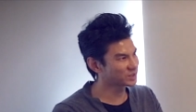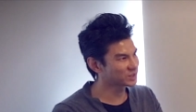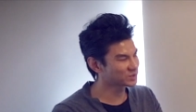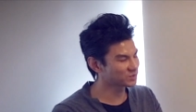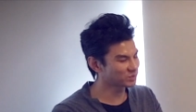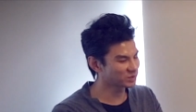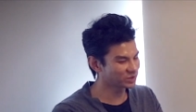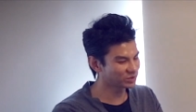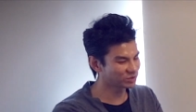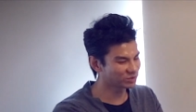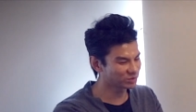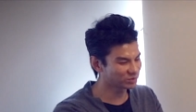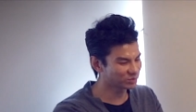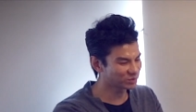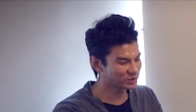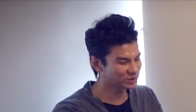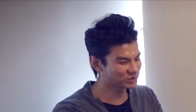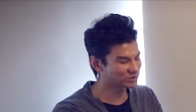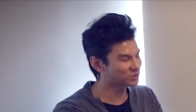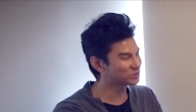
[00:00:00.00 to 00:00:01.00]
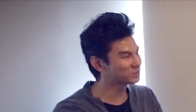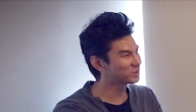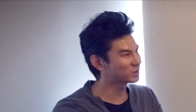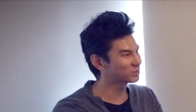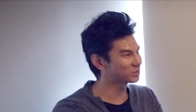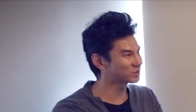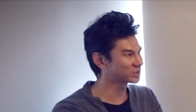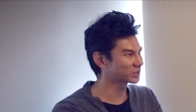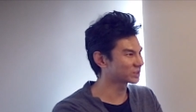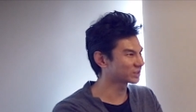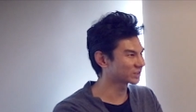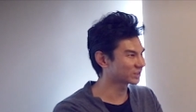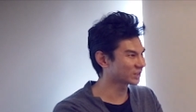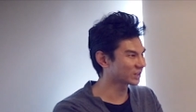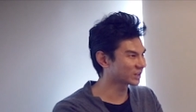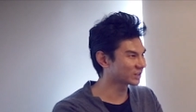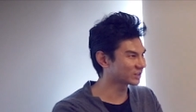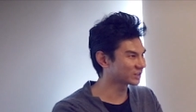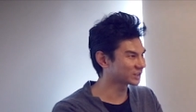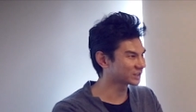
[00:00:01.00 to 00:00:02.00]
because when you do publish
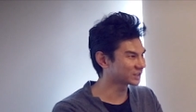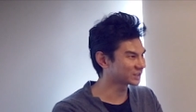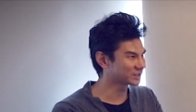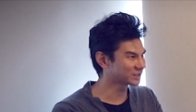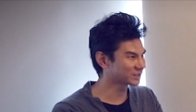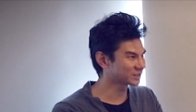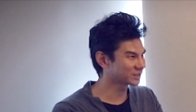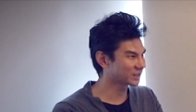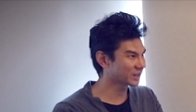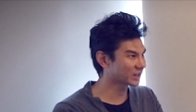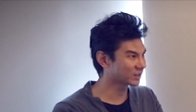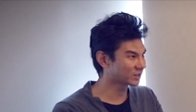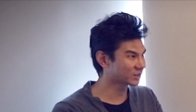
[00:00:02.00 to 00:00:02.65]
errors,